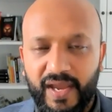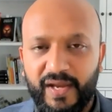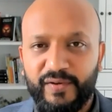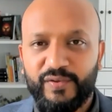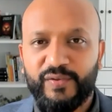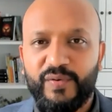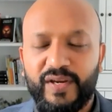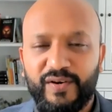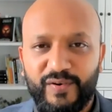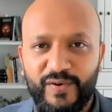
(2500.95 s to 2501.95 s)
And you're so
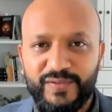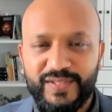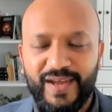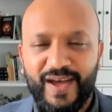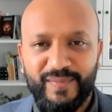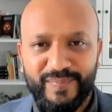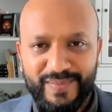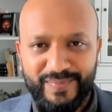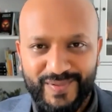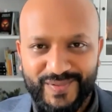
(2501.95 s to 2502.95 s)
engrossed in other
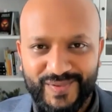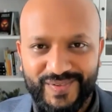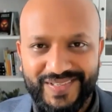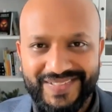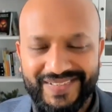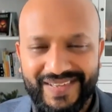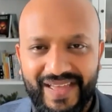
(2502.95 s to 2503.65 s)
people's stories,